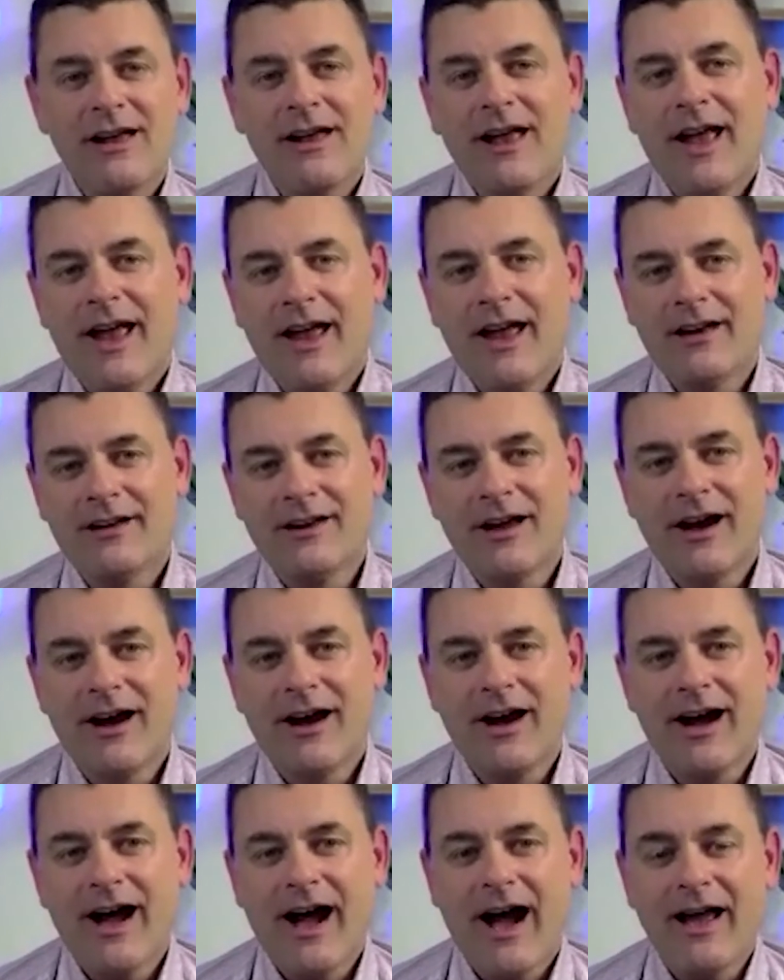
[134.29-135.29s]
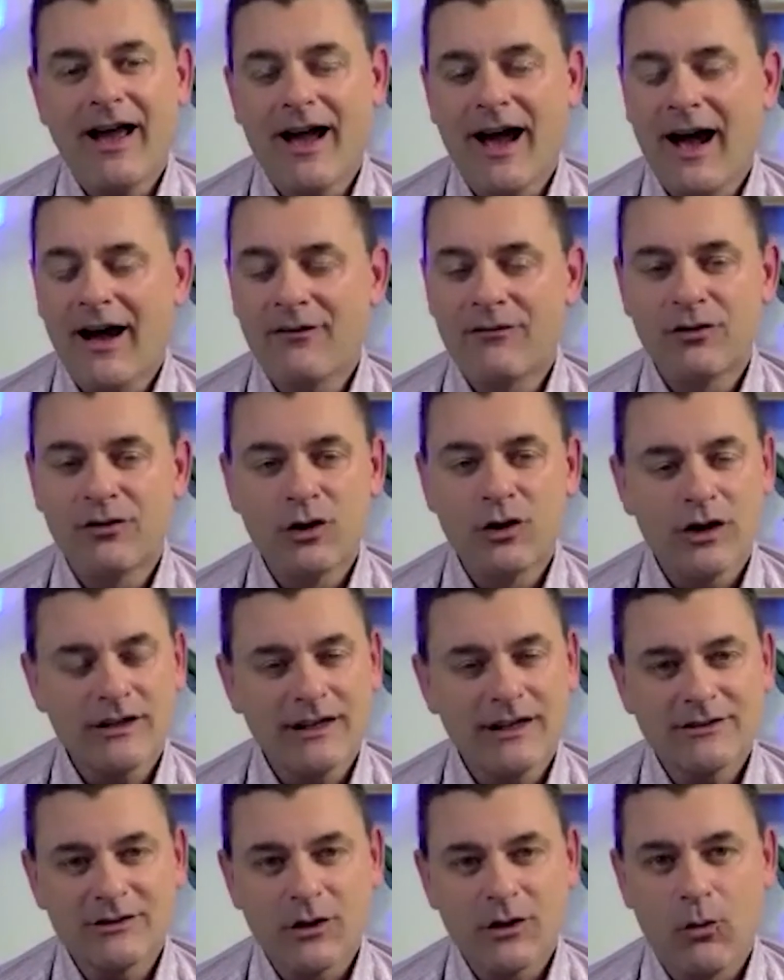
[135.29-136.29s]
And uh, I, I've looked
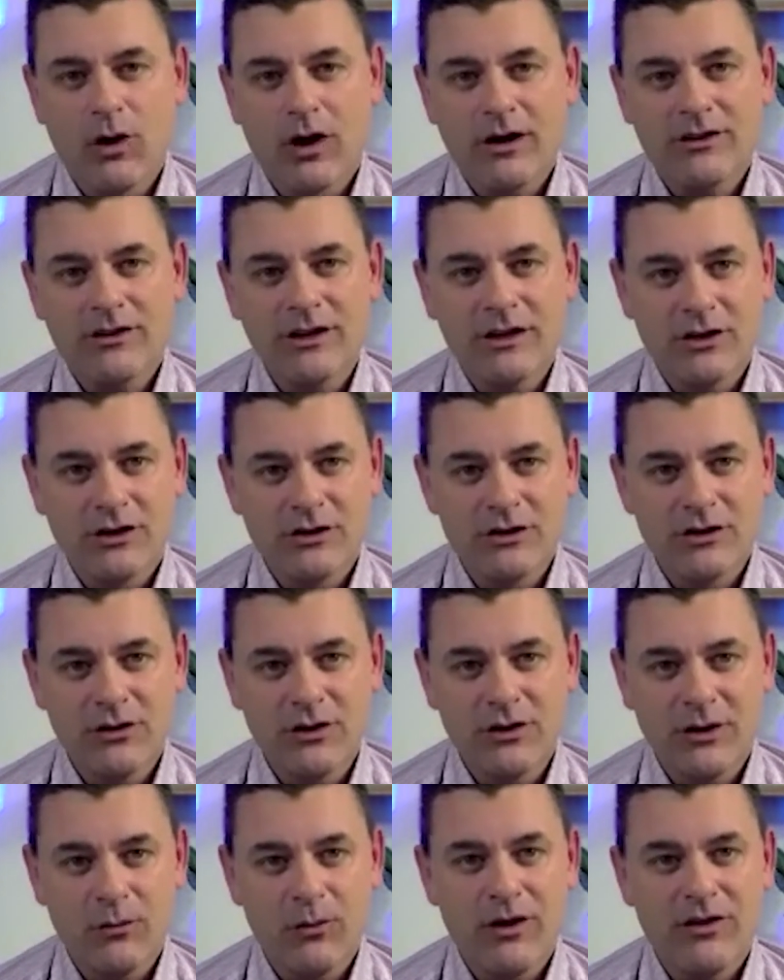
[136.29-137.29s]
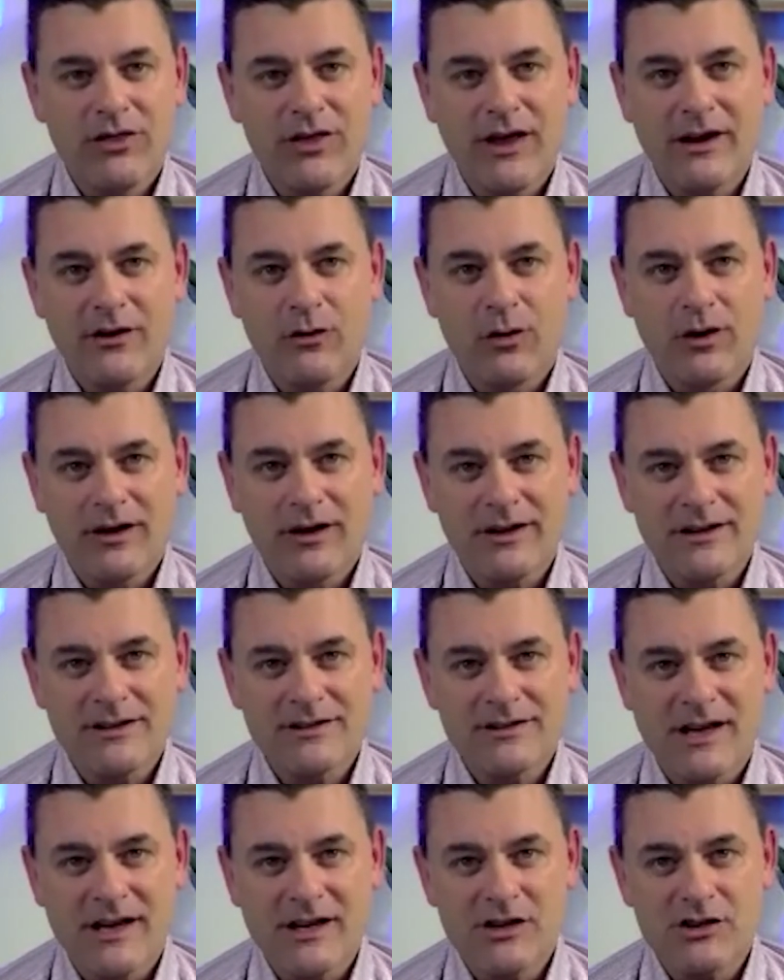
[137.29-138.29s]
at the work that you're doing with that
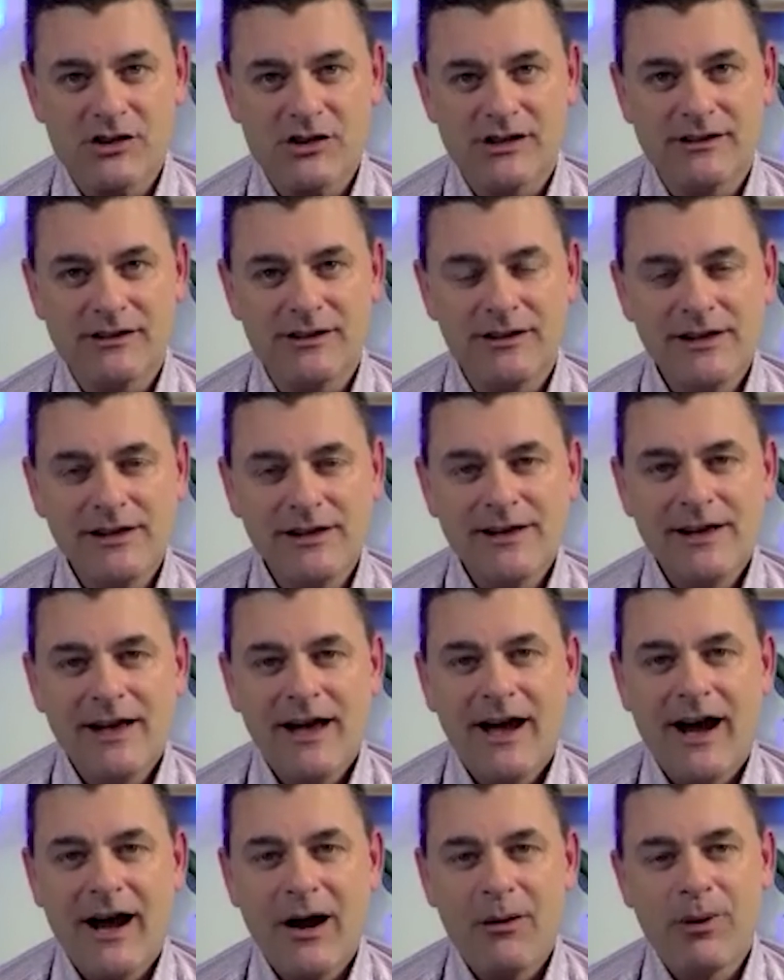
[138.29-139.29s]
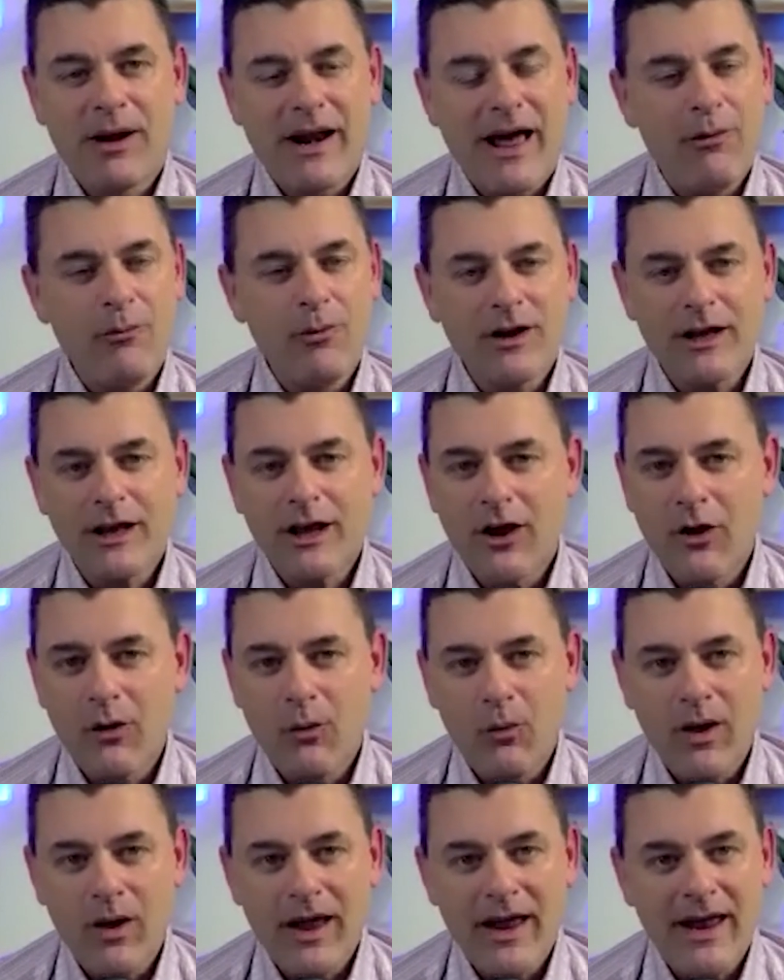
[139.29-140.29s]
organization, uh, but I want to go
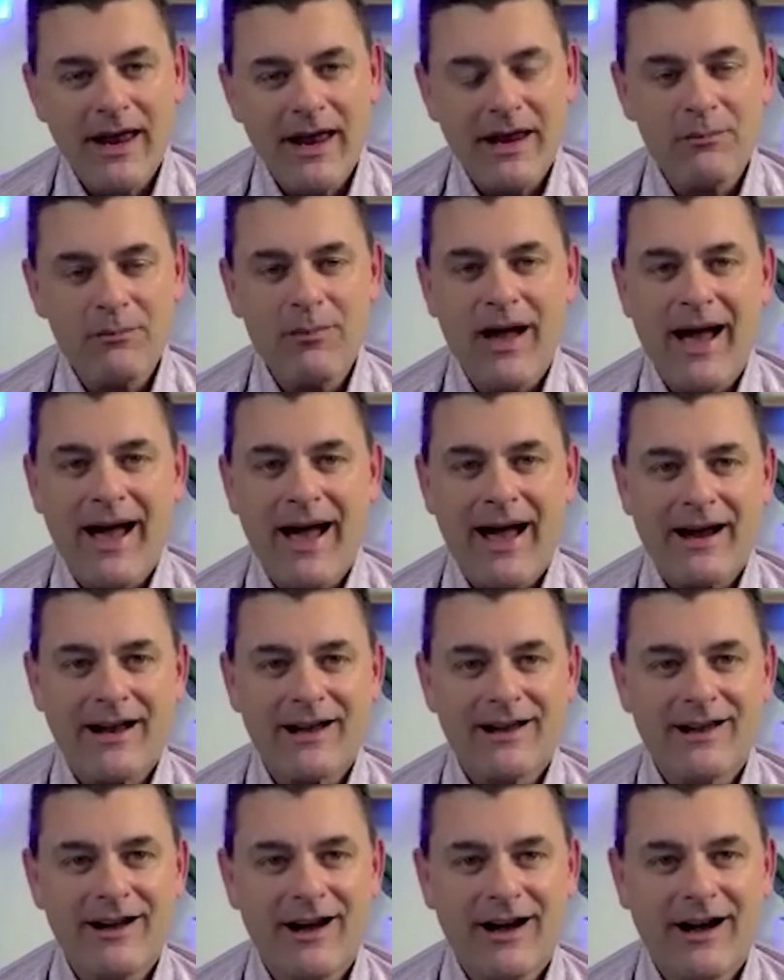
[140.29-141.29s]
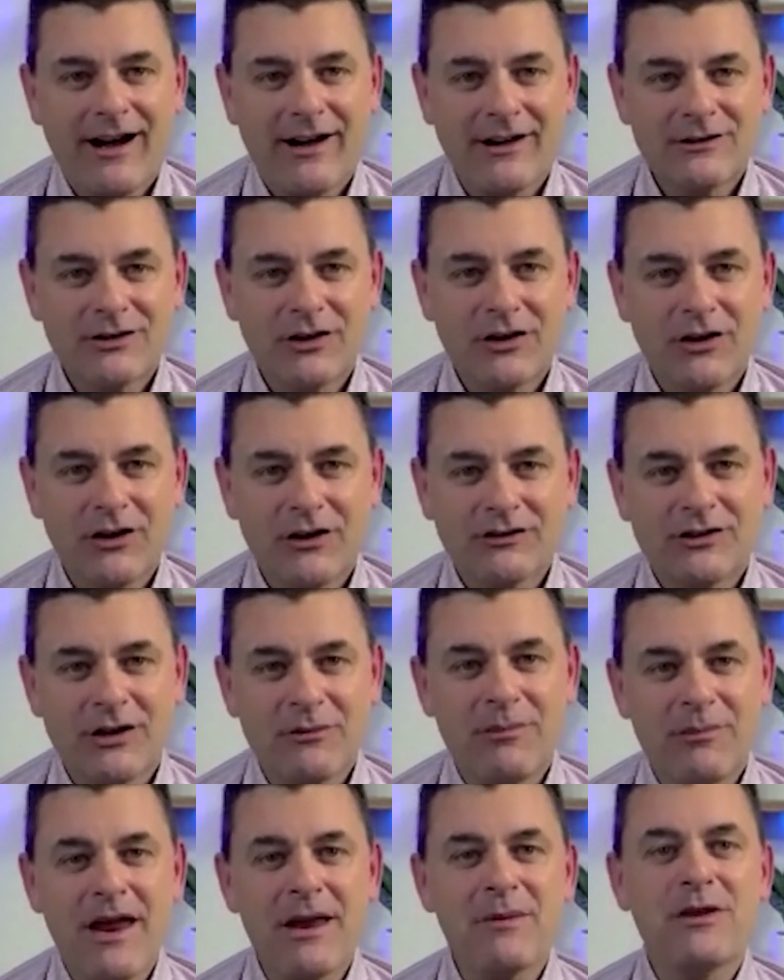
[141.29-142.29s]
way back uh, to to
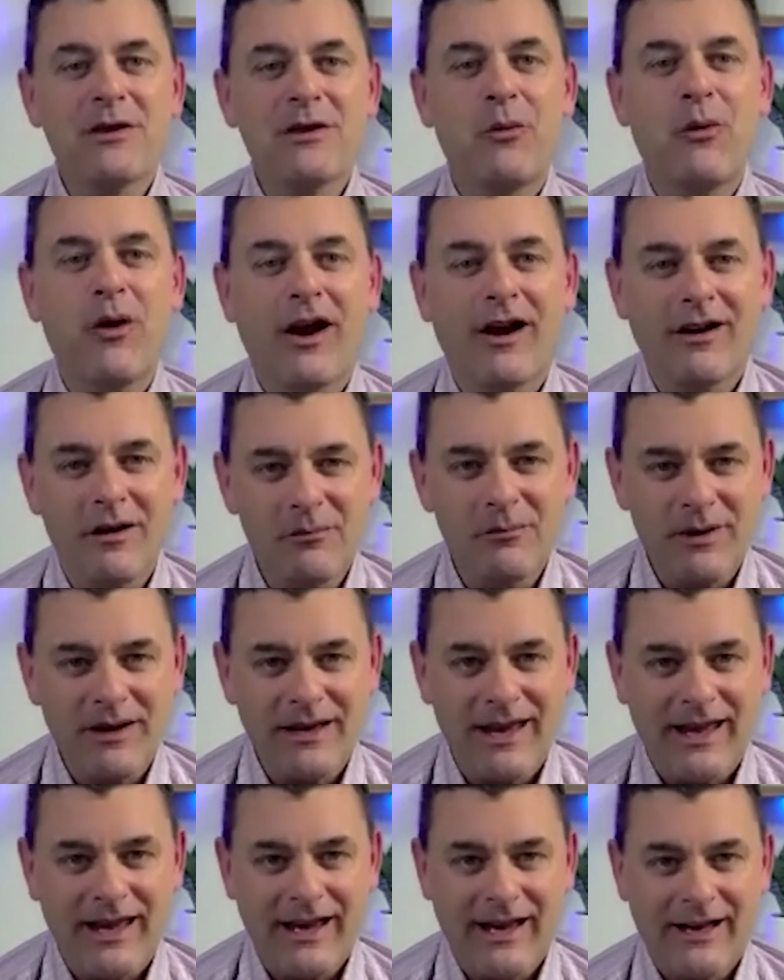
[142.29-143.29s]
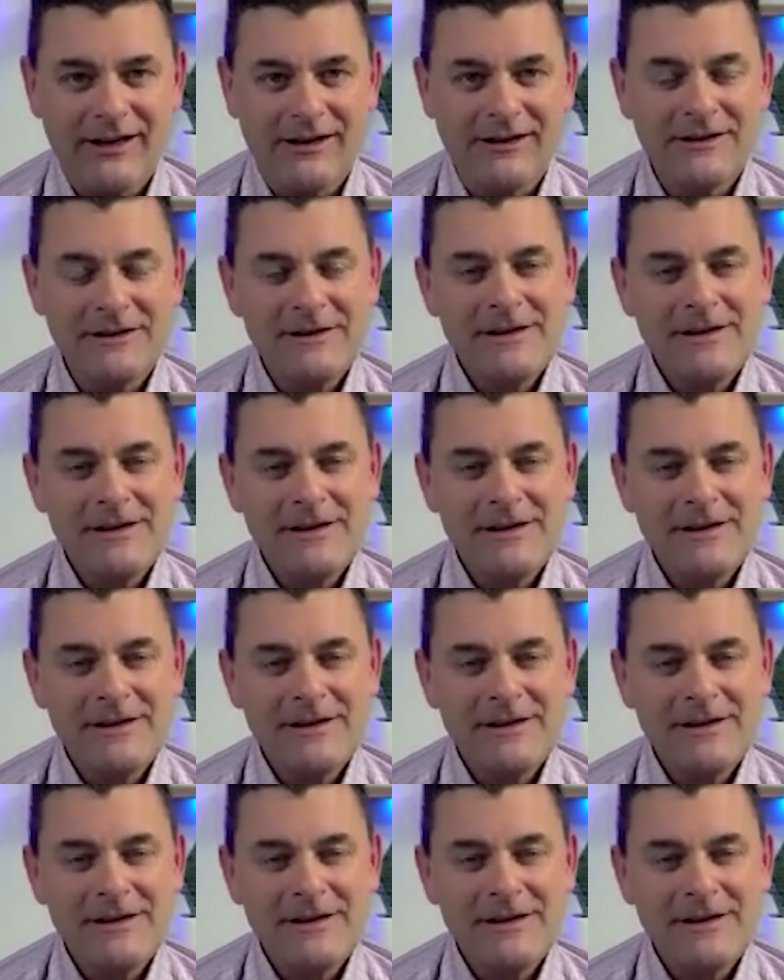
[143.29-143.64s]
maybe where it began.